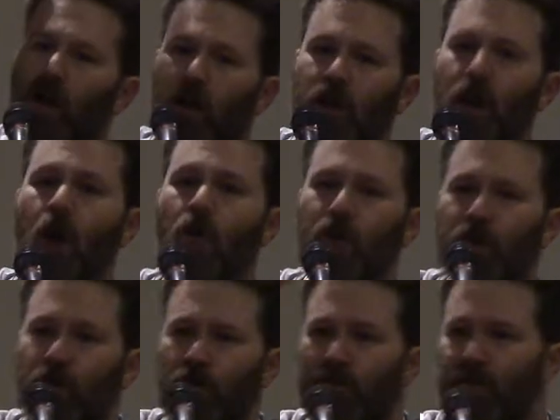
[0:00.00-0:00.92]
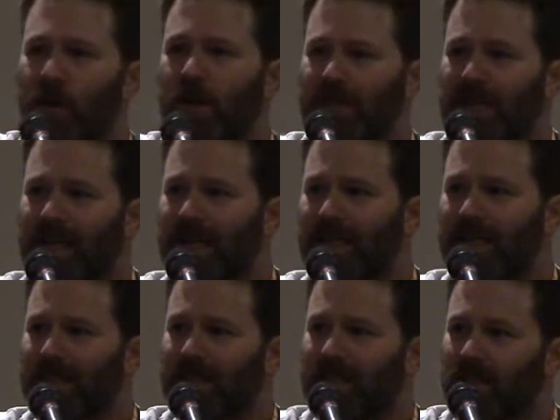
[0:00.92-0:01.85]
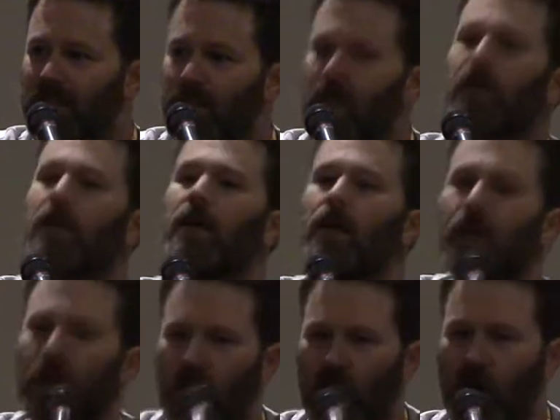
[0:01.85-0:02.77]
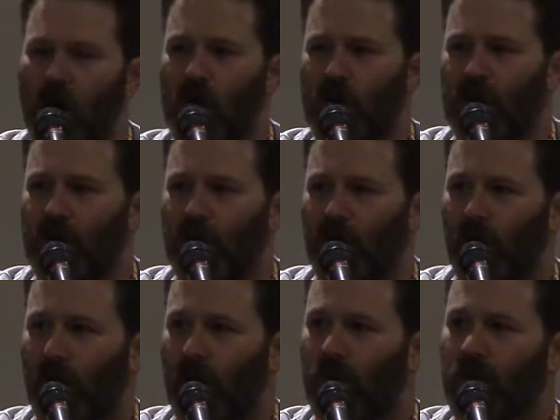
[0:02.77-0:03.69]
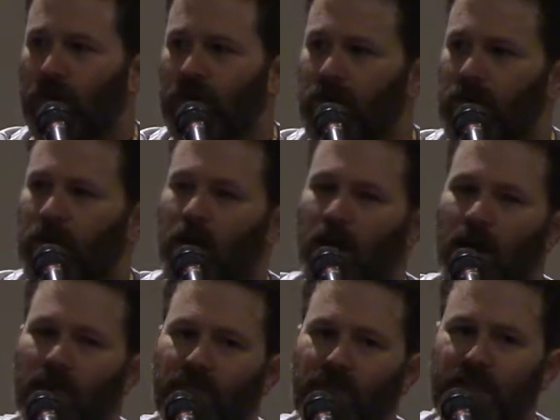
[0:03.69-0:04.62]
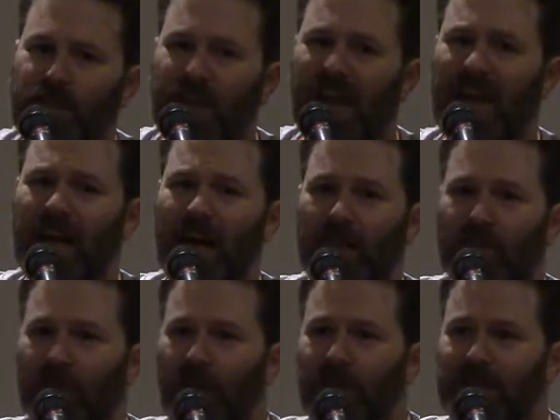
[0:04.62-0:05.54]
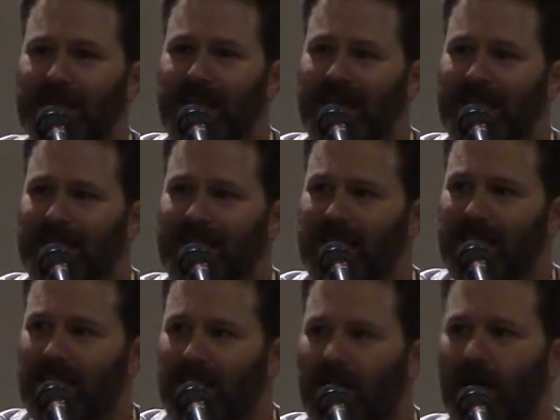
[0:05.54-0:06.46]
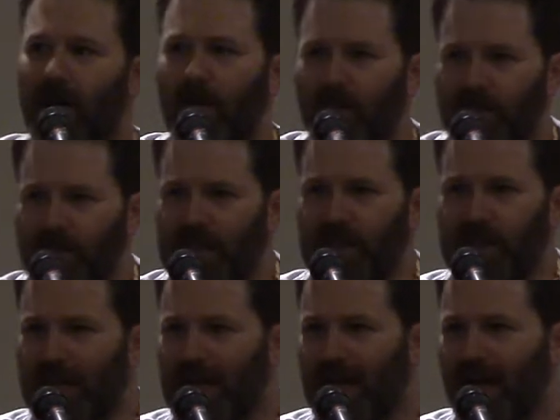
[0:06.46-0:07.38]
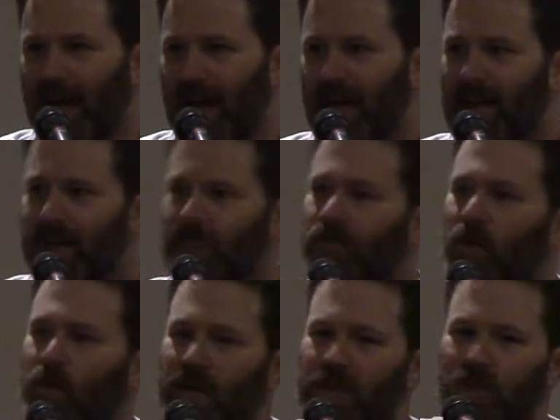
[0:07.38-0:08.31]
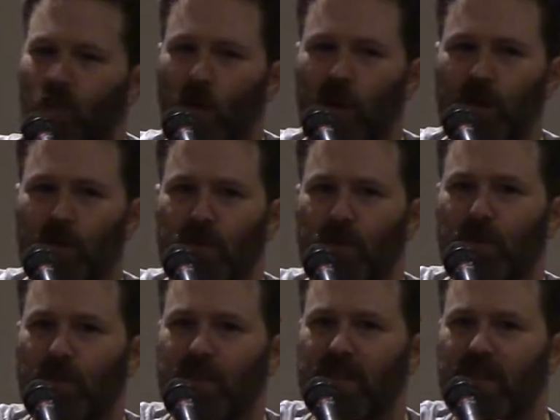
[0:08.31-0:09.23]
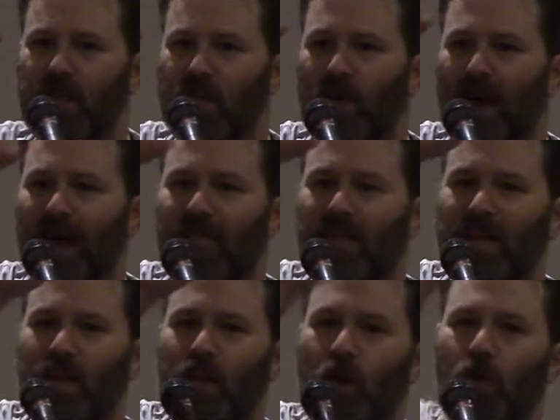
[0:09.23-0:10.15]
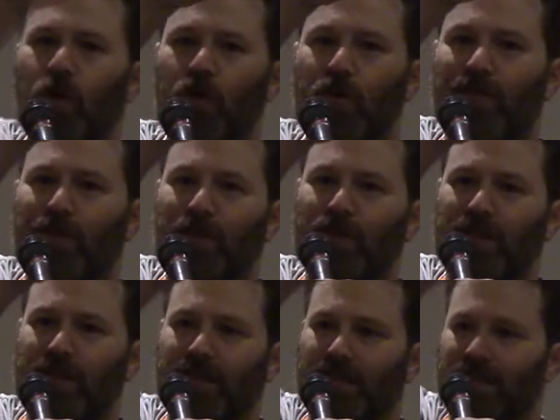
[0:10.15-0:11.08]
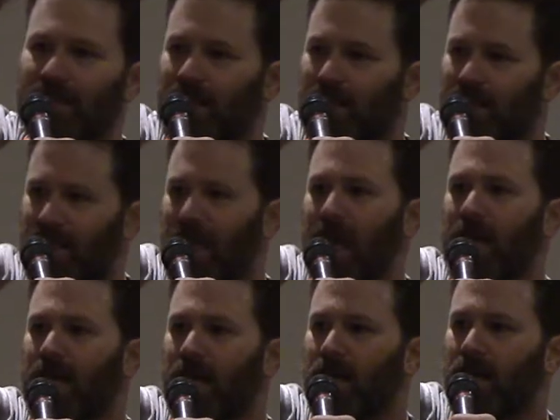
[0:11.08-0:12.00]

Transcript: Goku versus Goku. Vegeta versus Vegeta. Okay, so what you do is you have the Goku versus take.